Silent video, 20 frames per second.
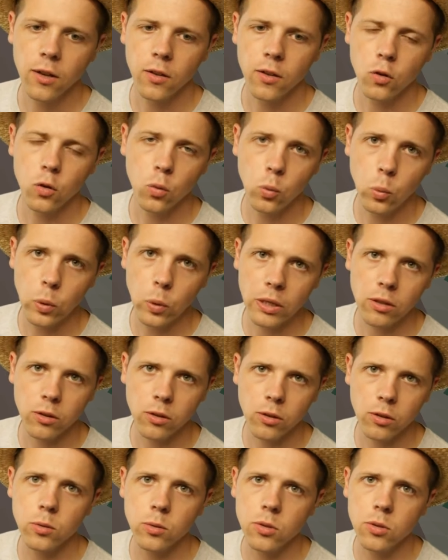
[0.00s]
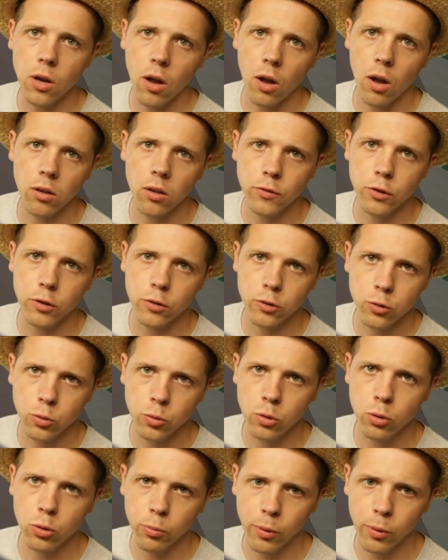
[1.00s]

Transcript: you will lose all of your tool